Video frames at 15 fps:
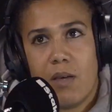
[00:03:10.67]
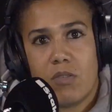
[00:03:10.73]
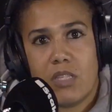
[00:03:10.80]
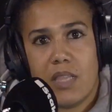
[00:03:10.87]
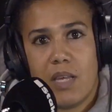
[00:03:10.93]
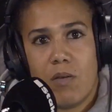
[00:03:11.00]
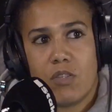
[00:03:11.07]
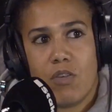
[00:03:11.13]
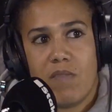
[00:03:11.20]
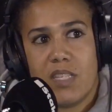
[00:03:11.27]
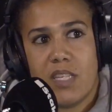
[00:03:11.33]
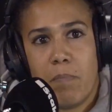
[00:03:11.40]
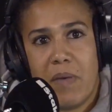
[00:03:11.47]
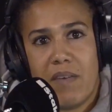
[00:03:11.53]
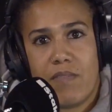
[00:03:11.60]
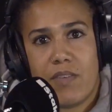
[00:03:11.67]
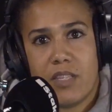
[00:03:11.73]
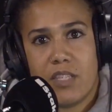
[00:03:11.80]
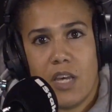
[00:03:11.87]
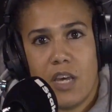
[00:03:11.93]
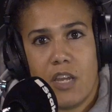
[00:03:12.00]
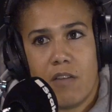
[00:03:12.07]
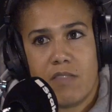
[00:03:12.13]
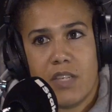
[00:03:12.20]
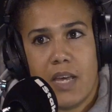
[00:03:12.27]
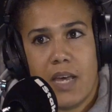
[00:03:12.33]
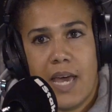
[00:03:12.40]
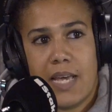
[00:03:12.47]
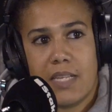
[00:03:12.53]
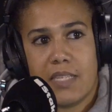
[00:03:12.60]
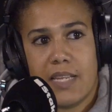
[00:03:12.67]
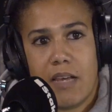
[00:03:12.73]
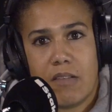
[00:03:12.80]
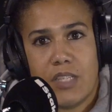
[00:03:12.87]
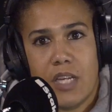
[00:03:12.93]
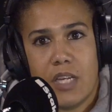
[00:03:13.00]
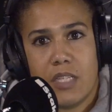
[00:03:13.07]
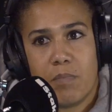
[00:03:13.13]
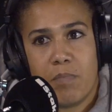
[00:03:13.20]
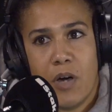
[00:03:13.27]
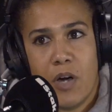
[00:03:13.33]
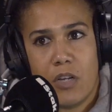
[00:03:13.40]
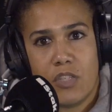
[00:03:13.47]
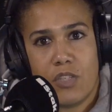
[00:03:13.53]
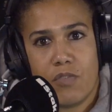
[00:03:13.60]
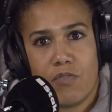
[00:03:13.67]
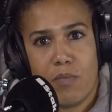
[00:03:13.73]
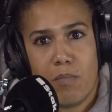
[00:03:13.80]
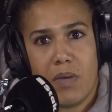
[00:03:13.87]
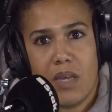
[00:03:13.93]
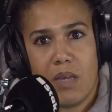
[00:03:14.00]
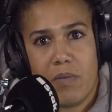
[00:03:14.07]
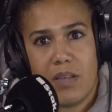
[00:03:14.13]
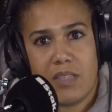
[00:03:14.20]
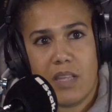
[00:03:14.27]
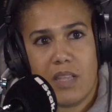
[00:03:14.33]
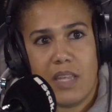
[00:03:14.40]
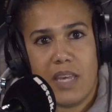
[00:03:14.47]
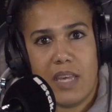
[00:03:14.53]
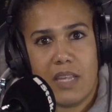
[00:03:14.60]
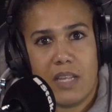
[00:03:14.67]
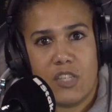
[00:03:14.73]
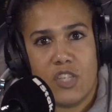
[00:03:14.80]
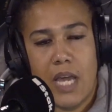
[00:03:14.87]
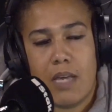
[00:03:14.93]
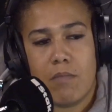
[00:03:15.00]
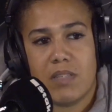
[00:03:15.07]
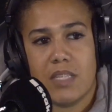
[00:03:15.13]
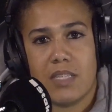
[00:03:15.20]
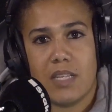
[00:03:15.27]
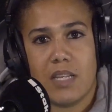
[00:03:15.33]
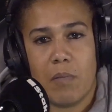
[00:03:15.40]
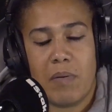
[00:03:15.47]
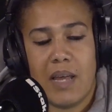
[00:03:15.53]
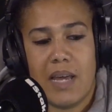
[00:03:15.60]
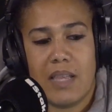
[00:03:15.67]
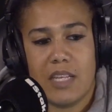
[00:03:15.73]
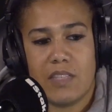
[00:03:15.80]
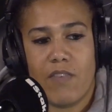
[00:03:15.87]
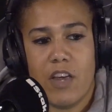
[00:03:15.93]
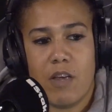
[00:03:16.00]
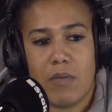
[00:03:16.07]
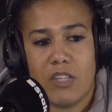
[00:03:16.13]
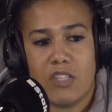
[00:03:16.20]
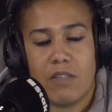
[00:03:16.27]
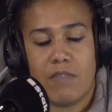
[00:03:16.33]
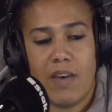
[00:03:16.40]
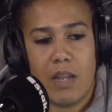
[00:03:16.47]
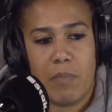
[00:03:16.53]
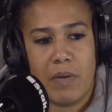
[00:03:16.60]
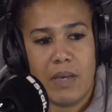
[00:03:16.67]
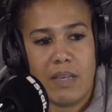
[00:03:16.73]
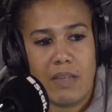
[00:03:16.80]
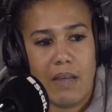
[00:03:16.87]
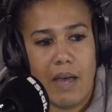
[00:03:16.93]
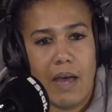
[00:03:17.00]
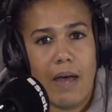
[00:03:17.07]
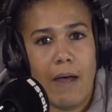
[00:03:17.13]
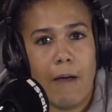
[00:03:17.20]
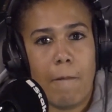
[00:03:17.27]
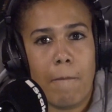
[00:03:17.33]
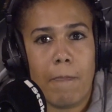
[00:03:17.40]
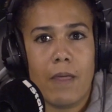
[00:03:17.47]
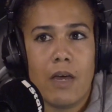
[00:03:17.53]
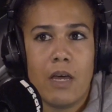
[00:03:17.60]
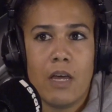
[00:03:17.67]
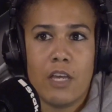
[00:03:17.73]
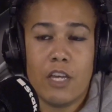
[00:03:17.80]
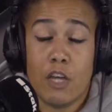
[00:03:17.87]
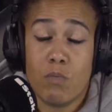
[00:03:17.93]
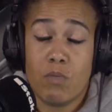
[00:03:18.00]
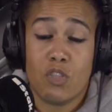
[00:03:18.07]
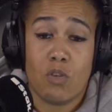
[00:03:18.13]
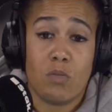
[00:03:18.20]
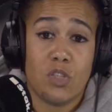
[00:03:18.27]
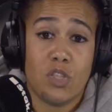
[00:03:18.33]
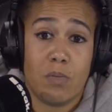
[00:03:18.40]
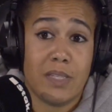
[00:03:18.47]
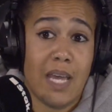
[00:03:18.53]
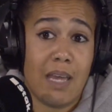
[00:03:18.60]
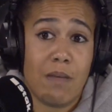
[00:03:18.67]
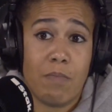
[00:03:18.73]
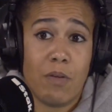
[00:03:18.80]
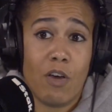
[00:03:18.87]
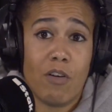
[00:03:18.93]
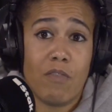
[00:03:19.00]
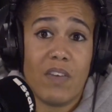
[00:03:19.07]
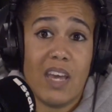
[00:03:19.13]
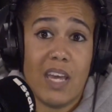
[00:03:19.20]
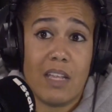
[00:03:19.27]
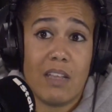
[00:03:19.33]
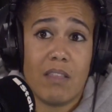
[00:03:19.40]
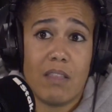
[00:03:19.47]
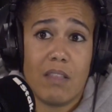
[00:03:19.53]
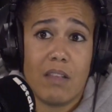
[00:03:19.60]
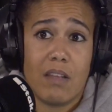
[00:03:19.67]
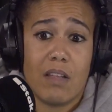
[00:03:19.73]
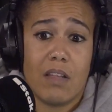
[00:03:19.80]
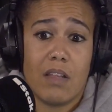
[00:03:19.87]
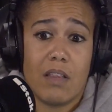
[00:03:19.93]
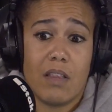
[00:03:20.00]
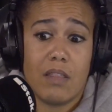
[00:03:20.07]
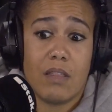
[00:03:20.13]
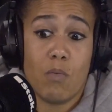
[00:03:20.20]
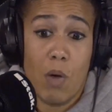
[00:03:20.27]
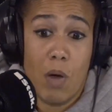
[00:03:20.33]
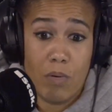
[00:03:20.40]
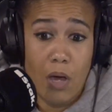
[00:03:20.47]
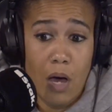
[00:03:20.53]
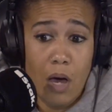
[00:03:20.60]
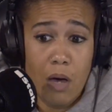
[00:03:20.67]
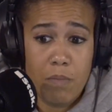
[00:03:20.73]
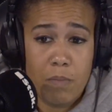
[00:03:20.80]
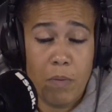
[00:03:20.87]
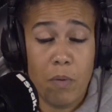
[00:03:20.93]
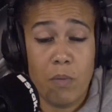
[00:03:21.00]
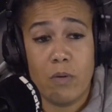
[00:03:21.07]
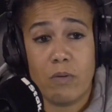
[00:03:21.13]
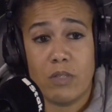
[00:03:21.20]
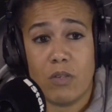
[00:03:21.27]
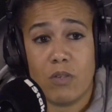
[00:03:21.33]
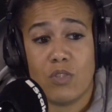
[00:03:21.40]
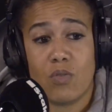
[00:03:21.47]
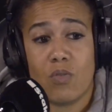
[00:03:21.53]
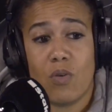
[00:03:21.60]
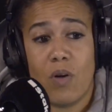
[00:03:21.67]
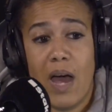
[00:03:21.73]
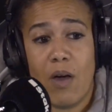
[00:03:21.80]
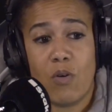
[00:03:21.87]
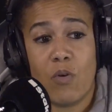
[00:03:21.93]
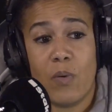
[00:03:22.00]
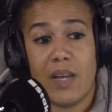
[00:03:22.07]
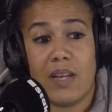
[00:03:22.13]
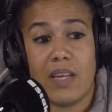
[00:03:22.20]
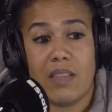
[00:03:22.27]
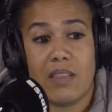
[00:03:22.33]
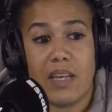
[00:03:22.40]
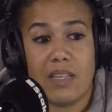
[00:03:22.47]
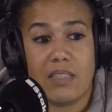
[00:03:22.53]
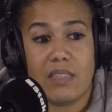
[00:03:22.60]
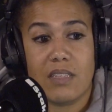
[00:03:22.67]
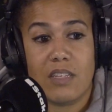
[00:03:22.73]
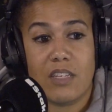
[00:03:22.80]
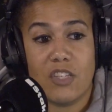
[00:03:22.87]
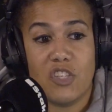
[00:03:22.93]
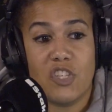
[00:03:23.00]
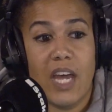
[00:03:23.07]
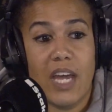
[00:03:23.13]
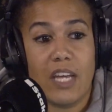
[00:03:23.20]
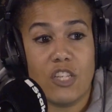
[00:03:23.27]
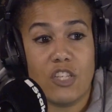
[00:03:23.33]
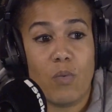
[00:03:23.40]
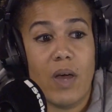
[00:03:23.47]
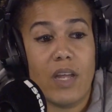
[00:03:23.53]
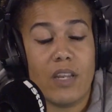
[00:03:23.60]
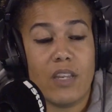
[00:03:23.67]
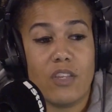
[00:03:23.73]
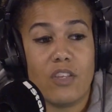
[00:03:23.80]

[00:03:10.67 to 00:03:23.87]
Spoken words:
was obviously a bit of concern after Hayes announced her departure from me, because I think James is still a player that is very much developing. We saw what she was capable of in the World Cup, but we also saw how quickly things can change when